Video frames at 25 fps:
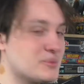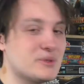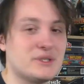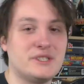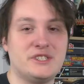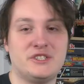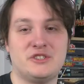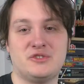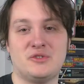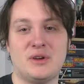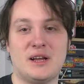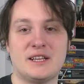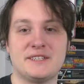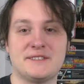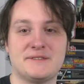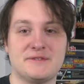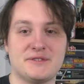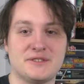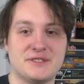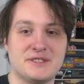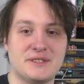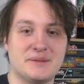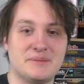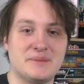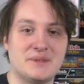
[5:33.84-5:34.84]

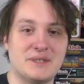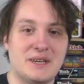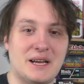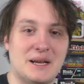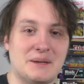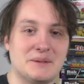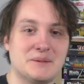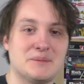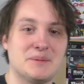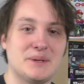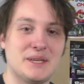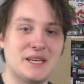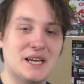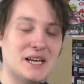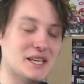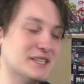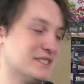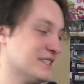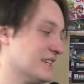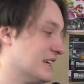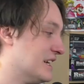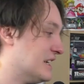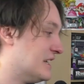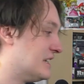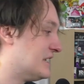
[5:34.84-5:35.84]
stressful sometimes
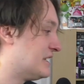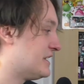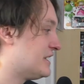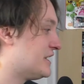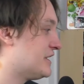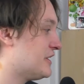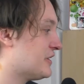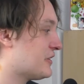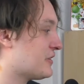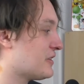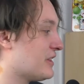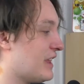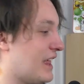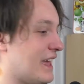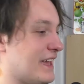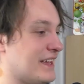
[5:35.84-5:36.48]
because you're